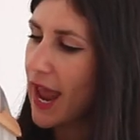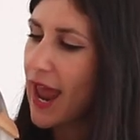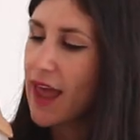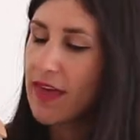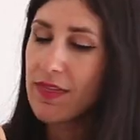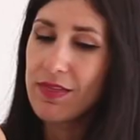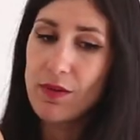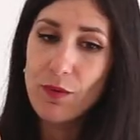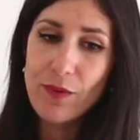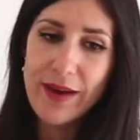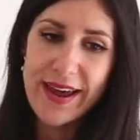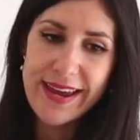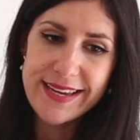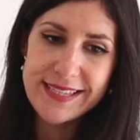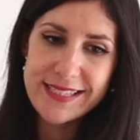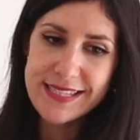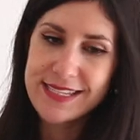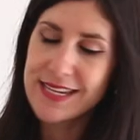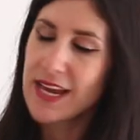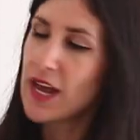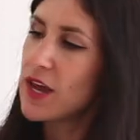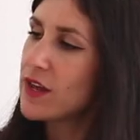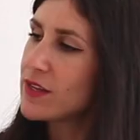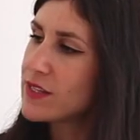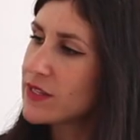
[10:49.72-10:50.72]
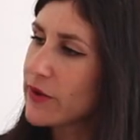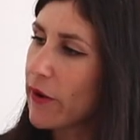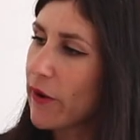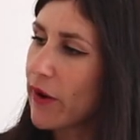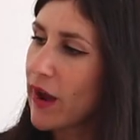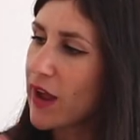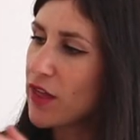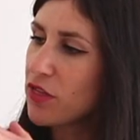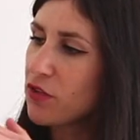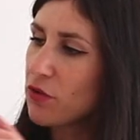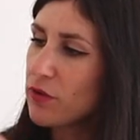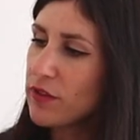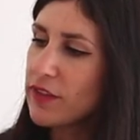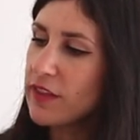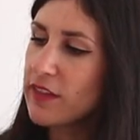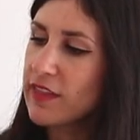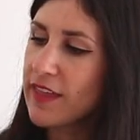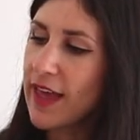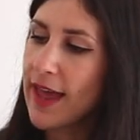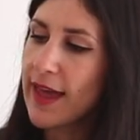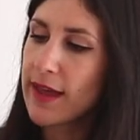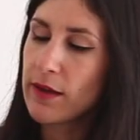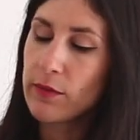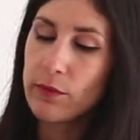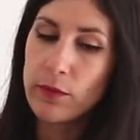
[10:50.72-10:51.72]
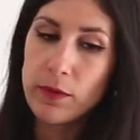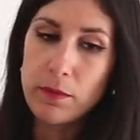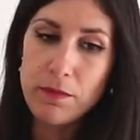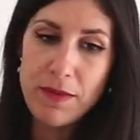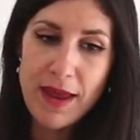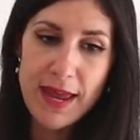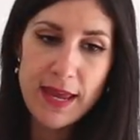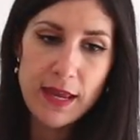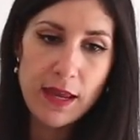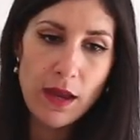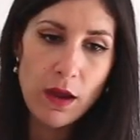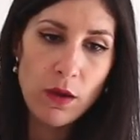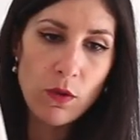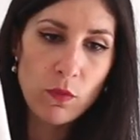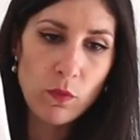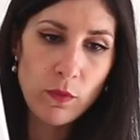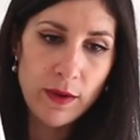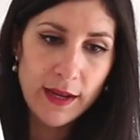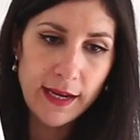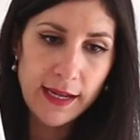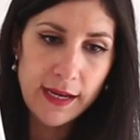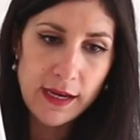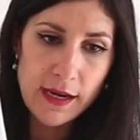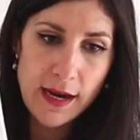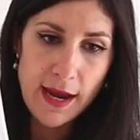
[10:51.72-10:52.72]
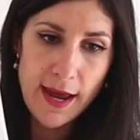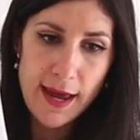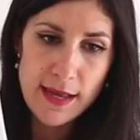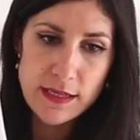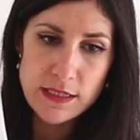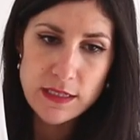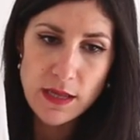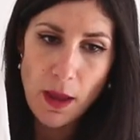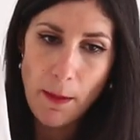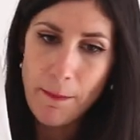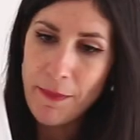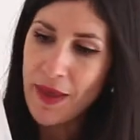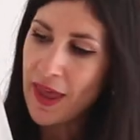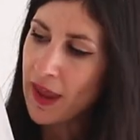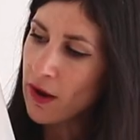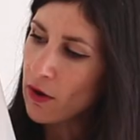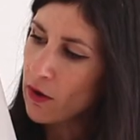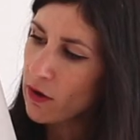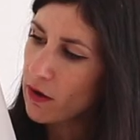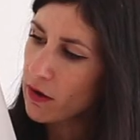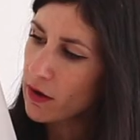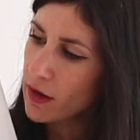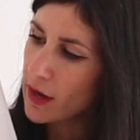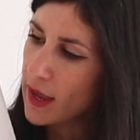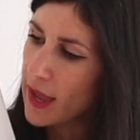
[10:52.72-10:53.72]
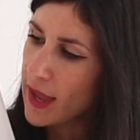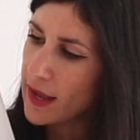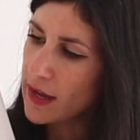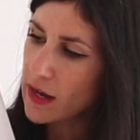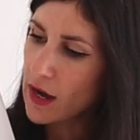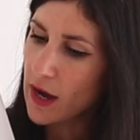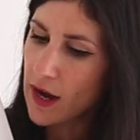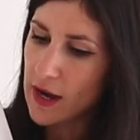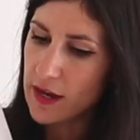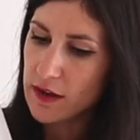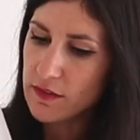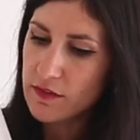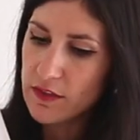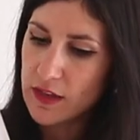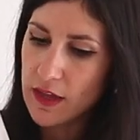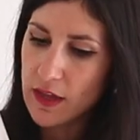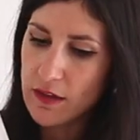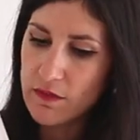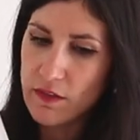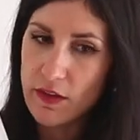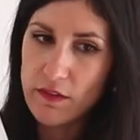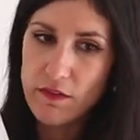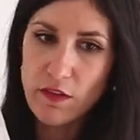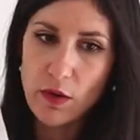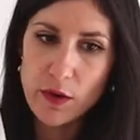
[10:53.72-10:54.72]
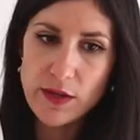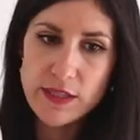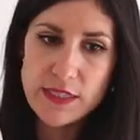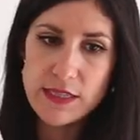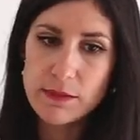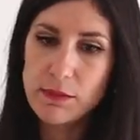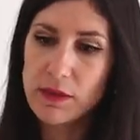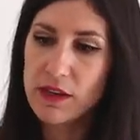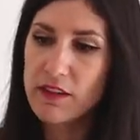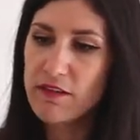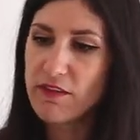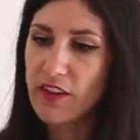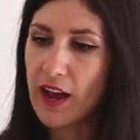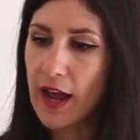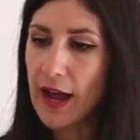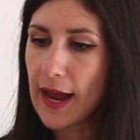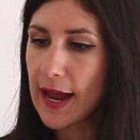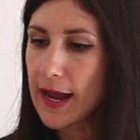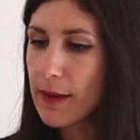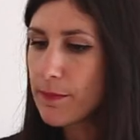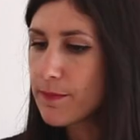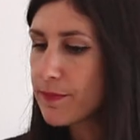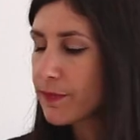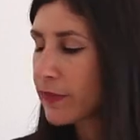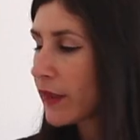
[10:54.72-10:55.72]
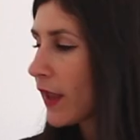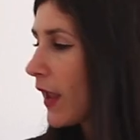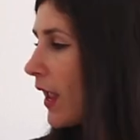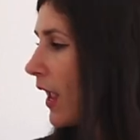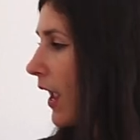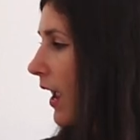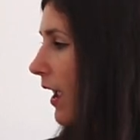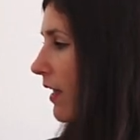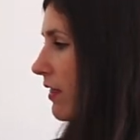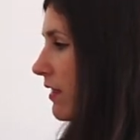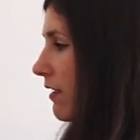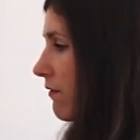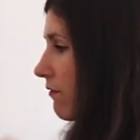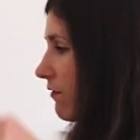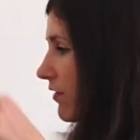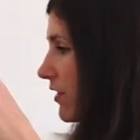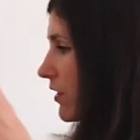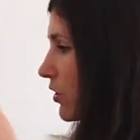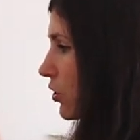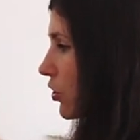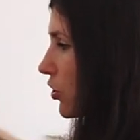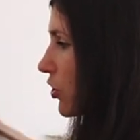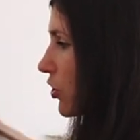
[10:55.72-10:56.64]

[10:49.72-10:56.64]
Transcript: at the waist. So I thought that that would make a really nice pairing and kind of give a very similar vibe. And then for the